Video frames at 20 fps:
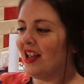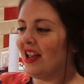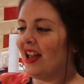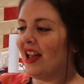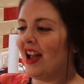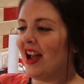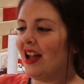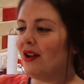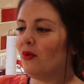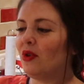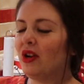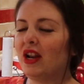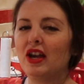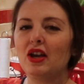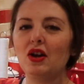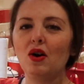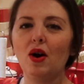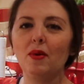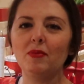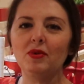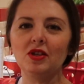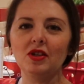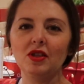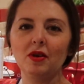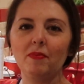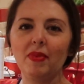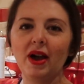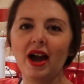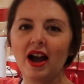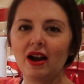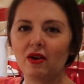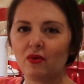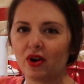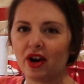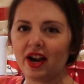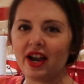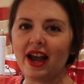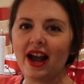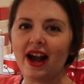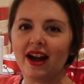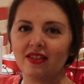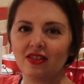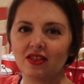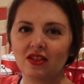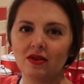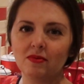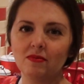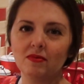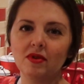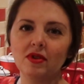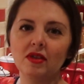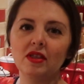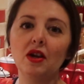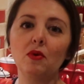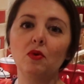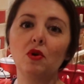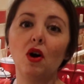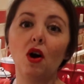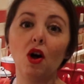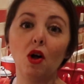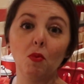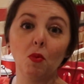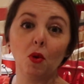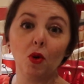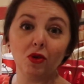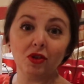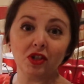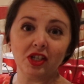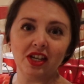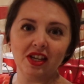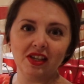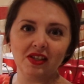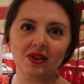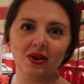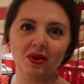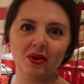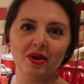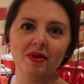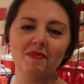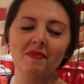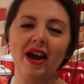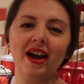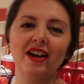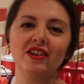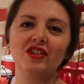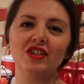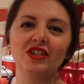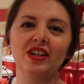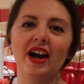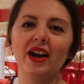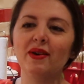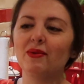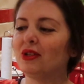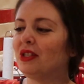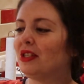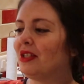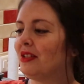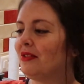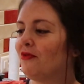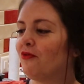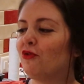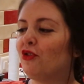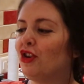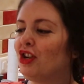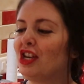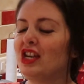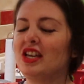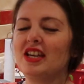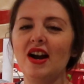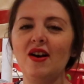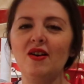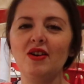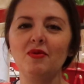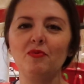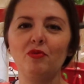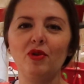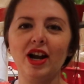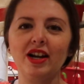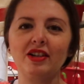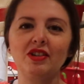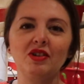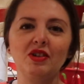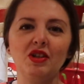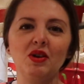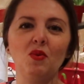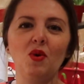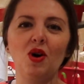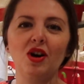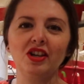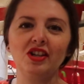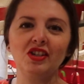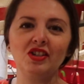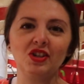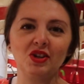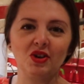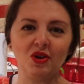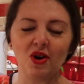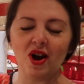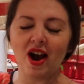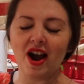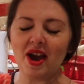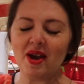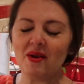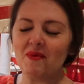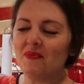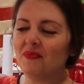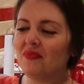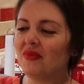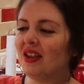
And when I go up to the bag where I had them, they were all moldy. So imagine, I was freaking out and practically wanting to cry.